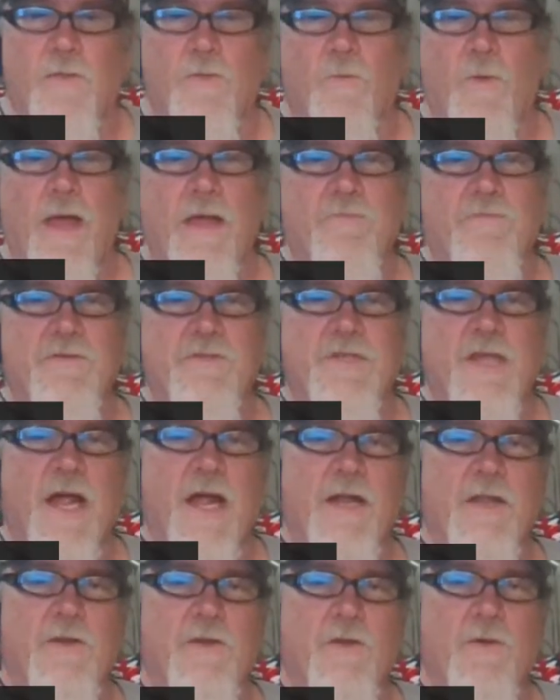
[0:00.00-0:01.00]
the wife has
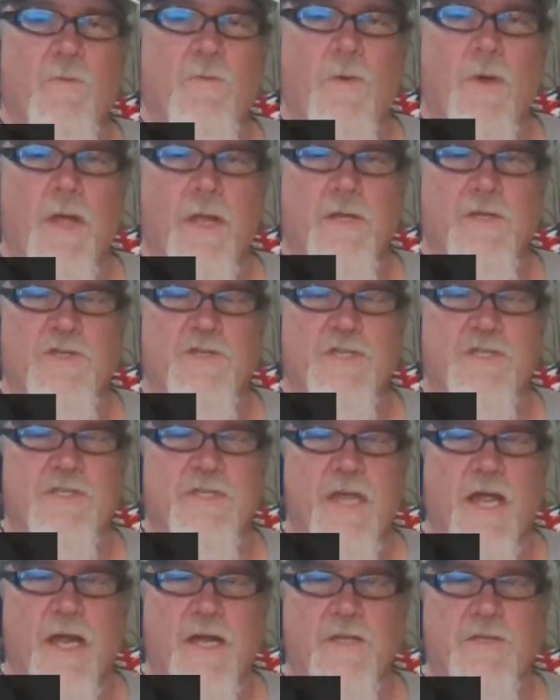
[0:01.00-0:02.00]
got a new one. She's
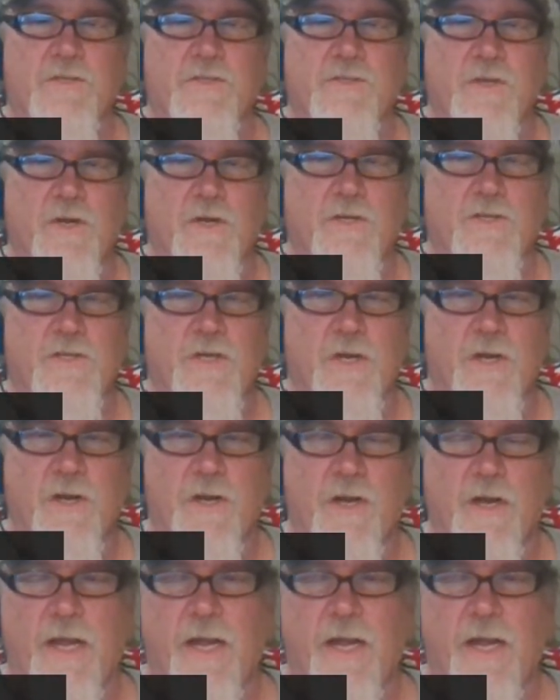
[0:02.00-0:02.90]
got a serger,